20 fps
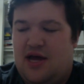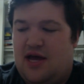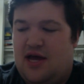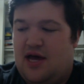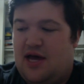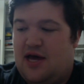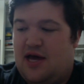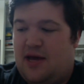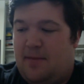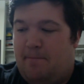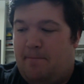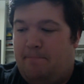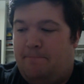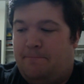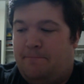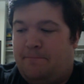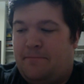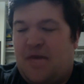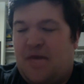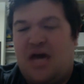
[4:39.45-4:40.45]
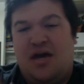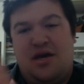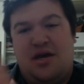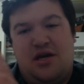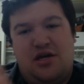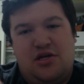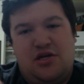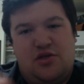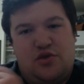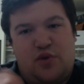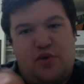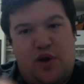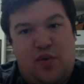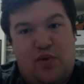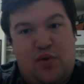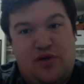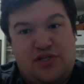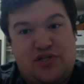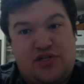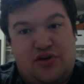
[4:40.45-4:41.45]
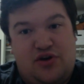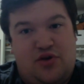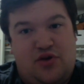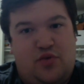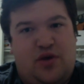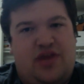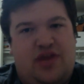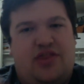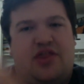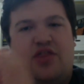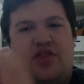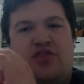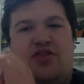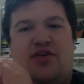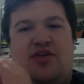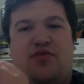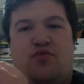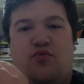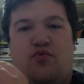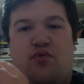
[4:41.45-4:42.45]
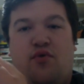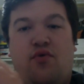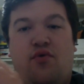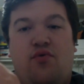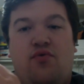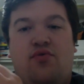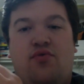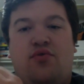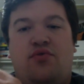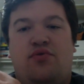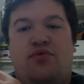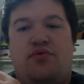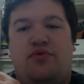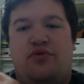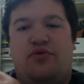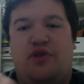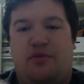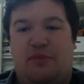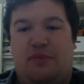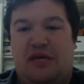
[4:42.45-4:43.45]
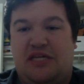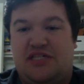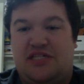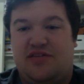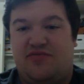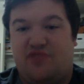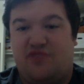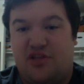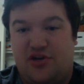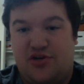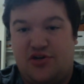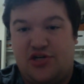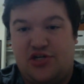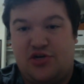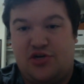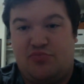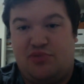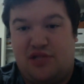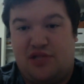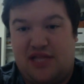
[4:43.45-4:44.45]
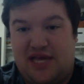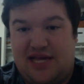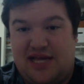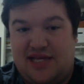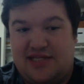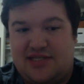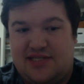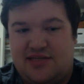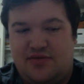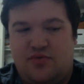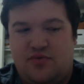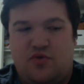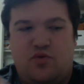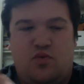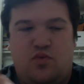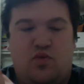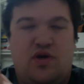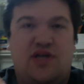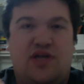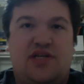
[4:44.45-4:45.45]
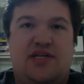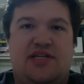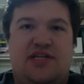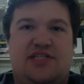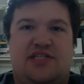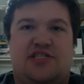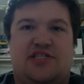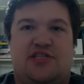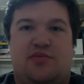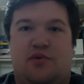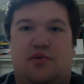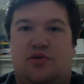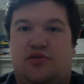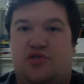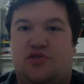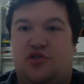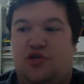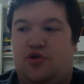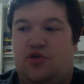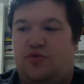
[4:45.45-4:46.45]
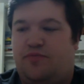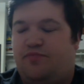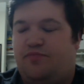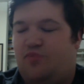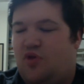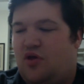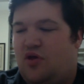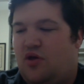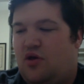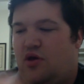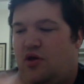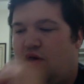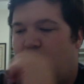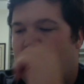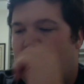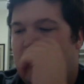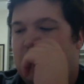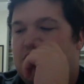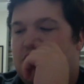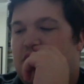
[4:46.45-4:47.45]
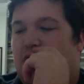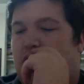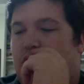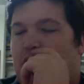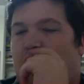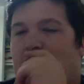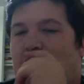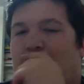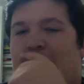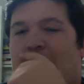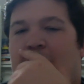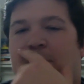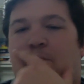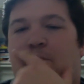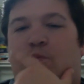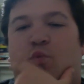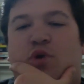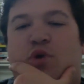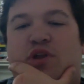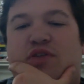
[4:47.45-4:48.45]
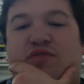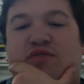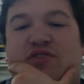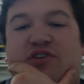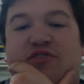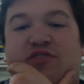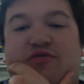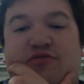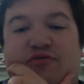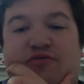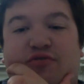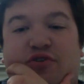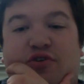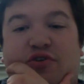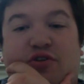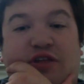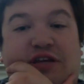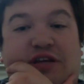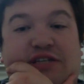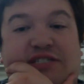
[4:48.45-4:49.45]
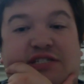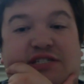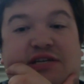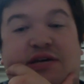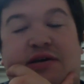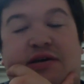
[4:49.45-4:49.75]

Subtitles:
So what I want to start with, the role that a piece of literature plays. What is it supposed to do? So one of the very earliest